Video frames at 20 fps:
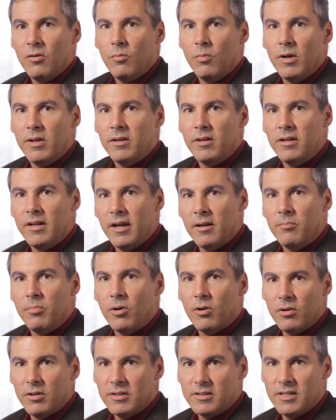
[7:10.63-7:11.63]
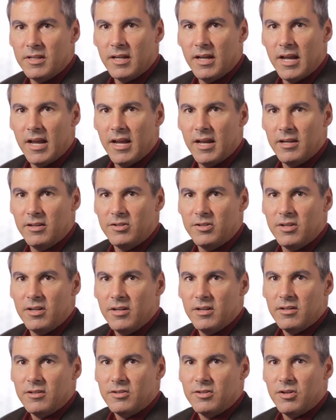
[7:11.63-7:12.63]
when the deadbolt is engaged
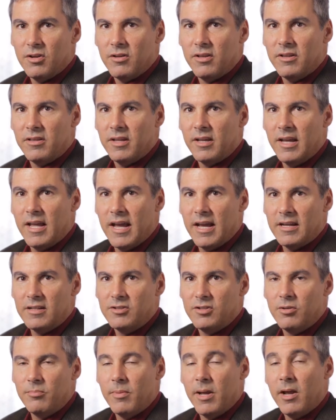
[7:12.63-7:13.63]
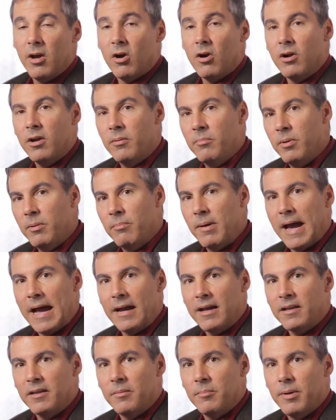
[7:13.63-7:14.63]
so that the guest, who may already be
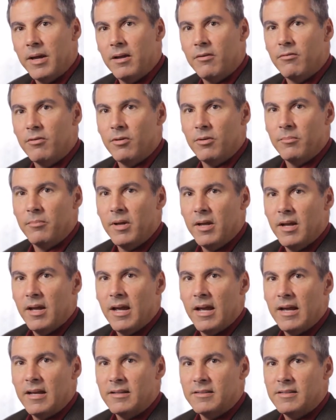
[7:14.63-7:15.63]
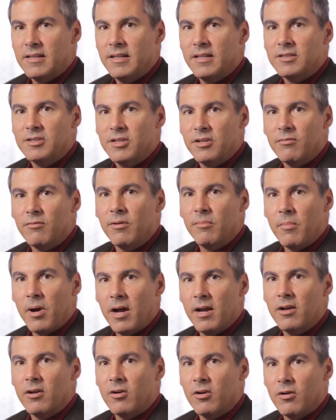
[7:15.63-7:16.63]
back in the bedroom, has an instant
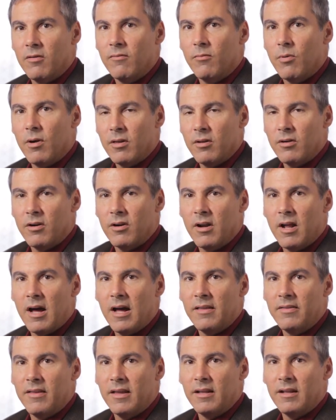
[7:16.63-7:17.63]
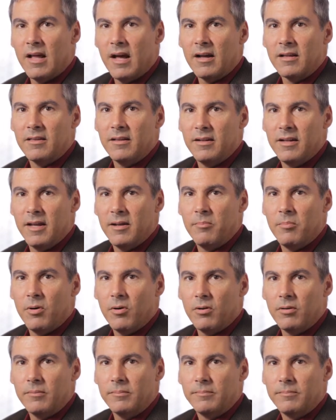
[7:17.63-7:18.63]
reminder of whether or not they locked the
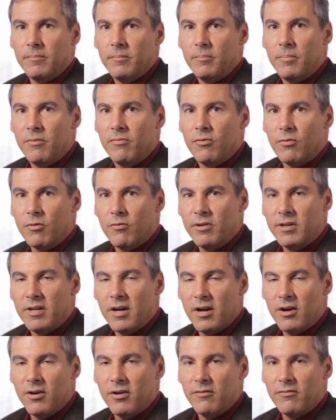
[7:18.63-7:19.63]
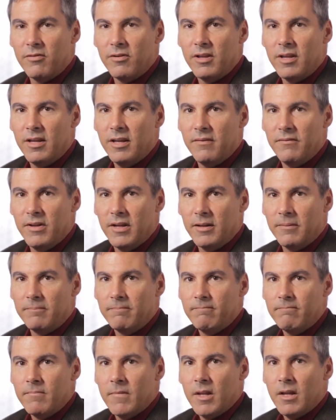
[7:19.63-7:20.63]
deadbolt before retiring for the evening.
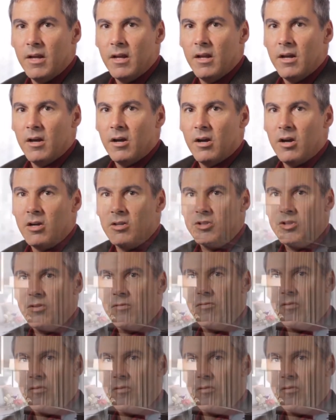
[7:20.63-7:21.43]
Also,